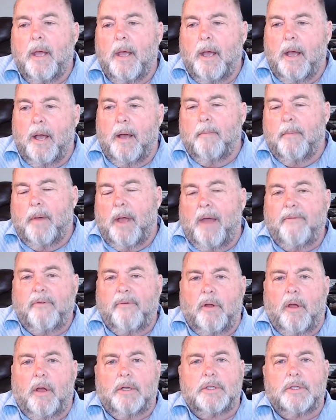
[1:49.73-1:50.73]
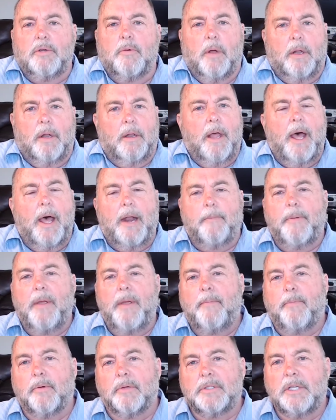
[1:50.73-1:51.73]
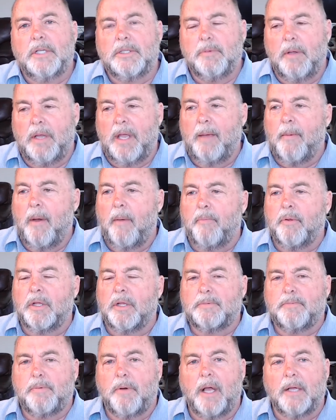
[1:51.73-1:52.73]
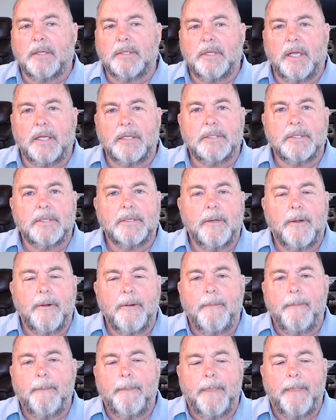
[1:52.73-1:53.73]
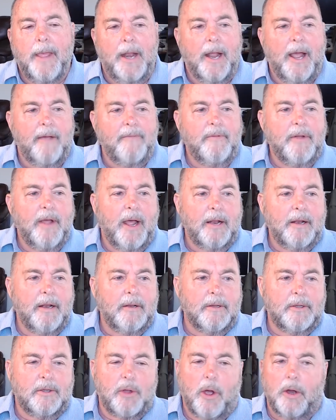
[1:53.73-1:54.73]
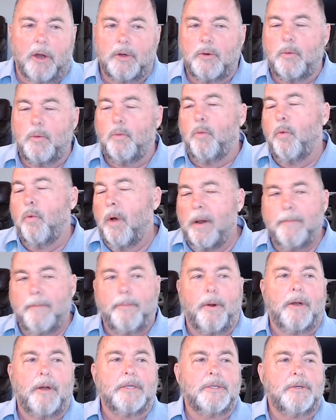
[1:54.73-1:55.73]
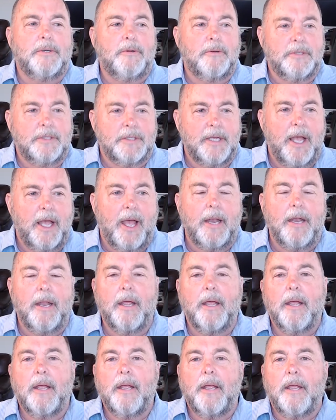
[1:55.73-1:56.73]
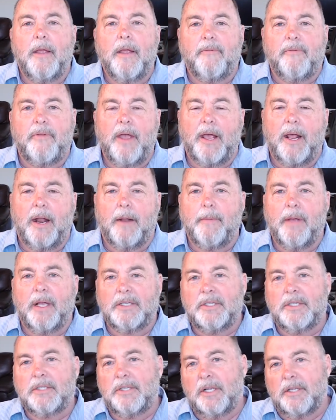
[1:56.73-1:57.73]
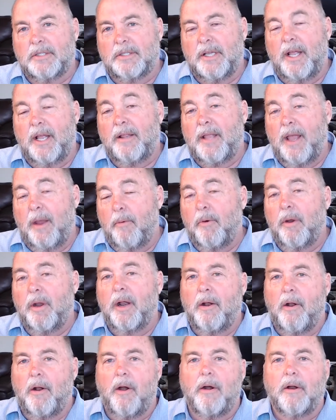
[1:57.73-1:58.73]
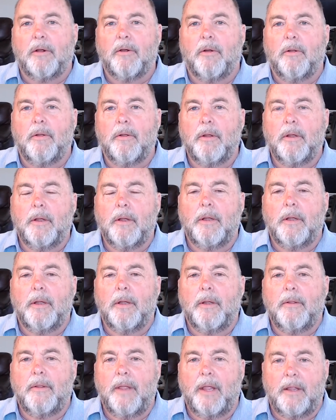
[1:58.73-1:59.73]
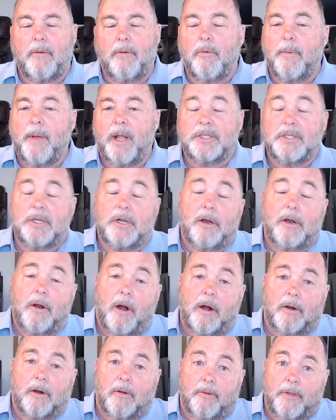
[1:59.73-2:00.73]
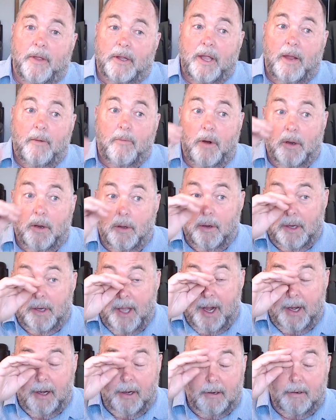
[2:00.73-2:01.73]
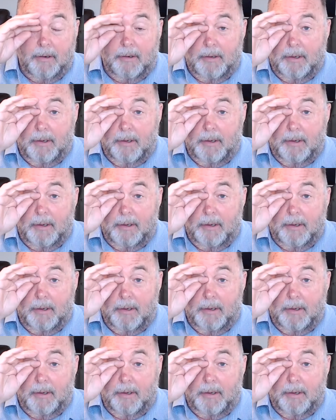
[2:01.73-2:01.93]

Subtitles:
I've talked to a lot of people since we came up with this process, and I've not talked to one person who said if they got a message that said they were in an article, that they were mentioned in an article, that they wouldn't look at it.